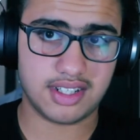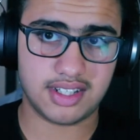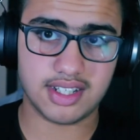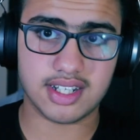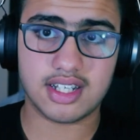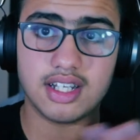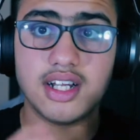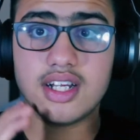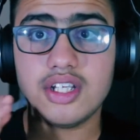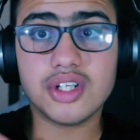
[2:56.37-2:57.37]
yeah,
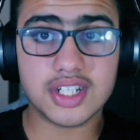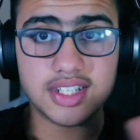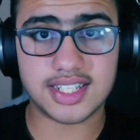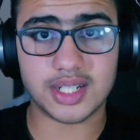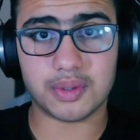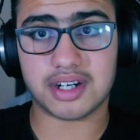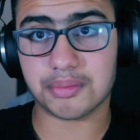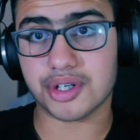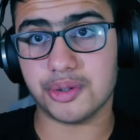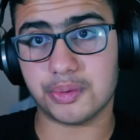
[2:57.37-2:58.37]
you can see where I'm
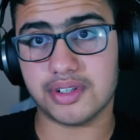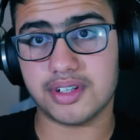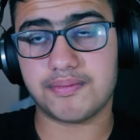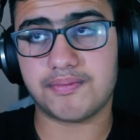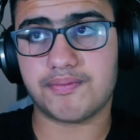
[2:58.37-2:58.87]
going with it.